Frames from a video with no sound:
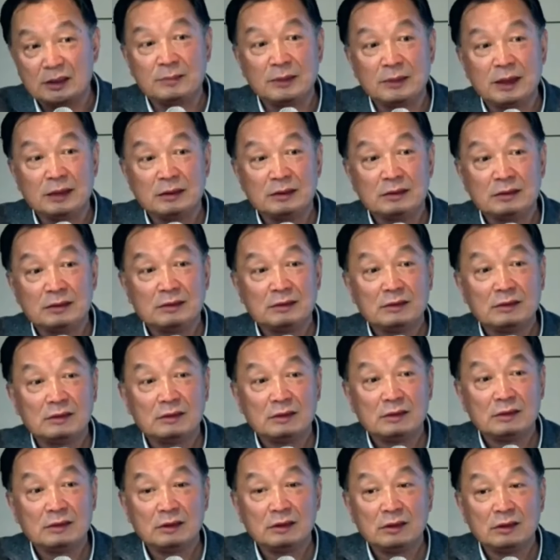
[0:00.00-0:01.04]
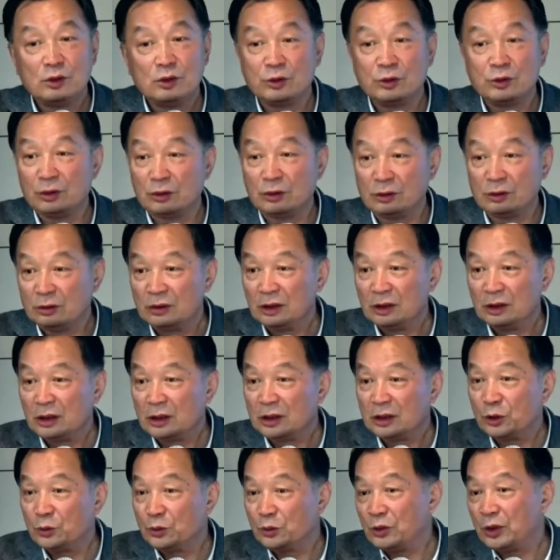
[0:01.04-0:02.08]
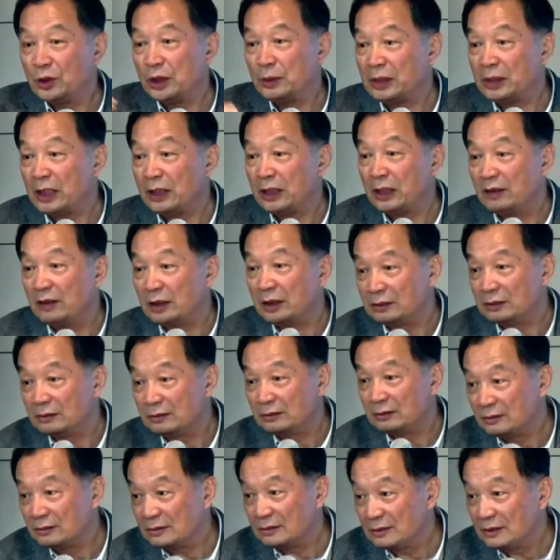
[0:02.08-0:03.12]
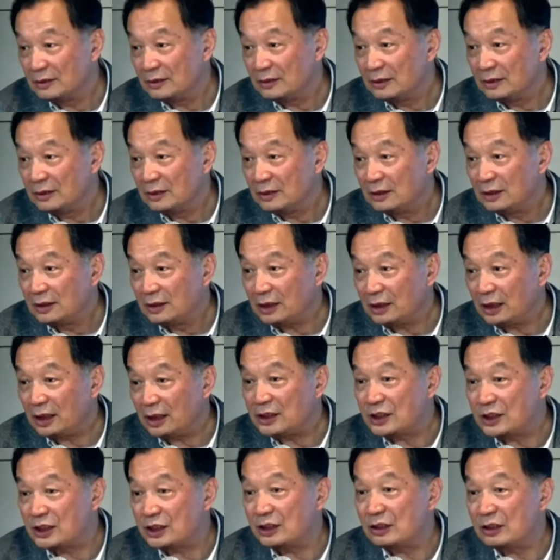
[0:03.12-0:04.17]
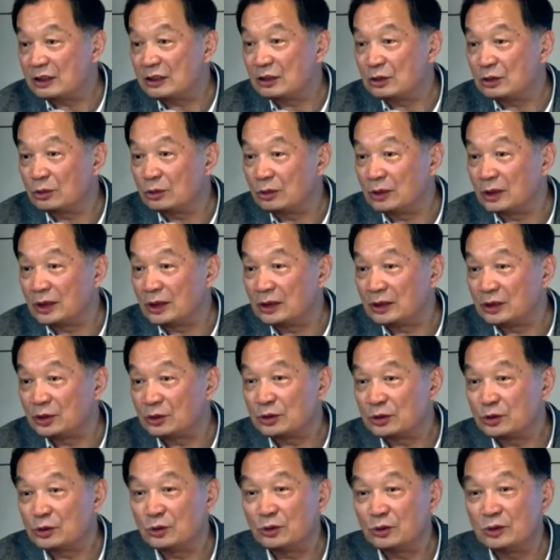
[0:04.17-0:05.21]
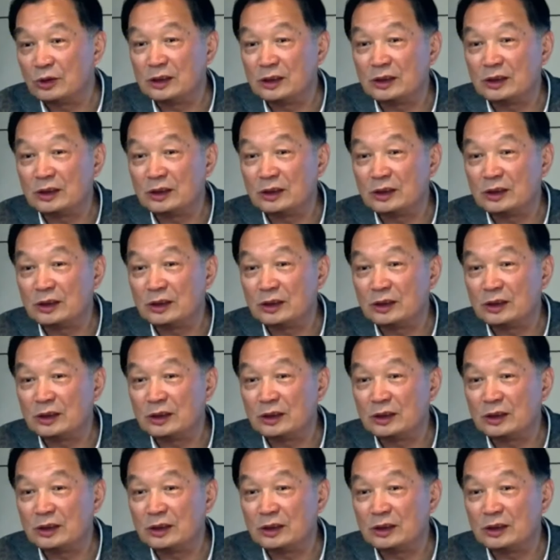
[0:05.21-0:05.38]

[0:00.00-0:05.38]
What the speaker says: Europeans are different. They have conquered many continents over the centuries,